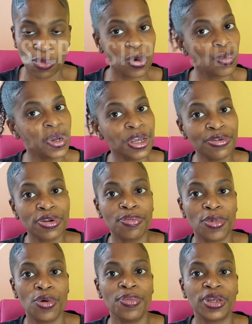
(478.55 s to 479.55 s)
When we are in a
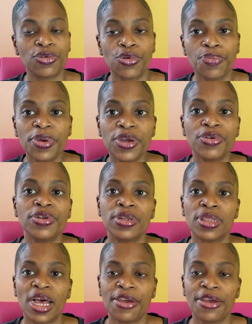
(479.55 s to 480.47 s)
moment or a period in